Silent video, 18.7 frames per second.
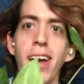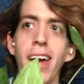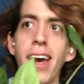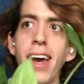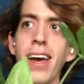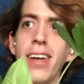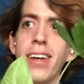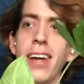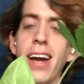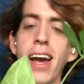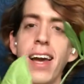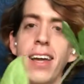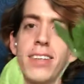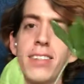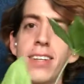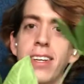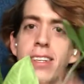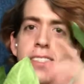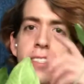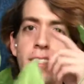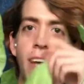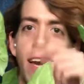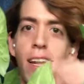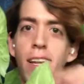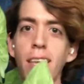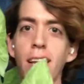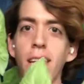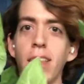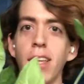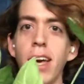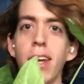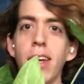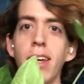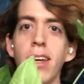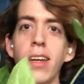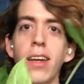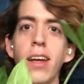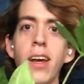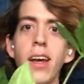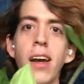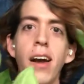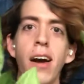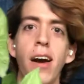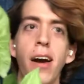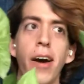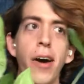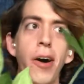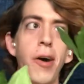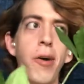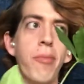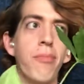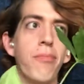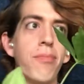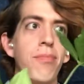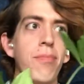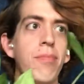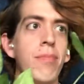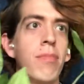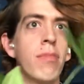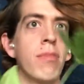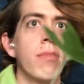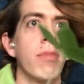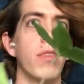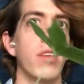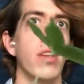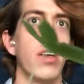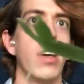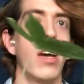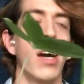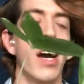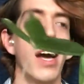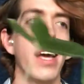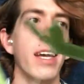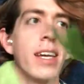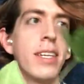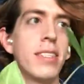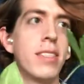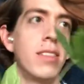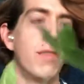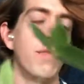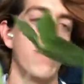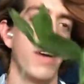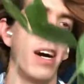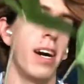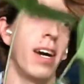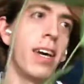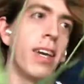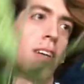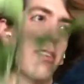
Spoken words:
and I had to just kind of like let it, I guess, define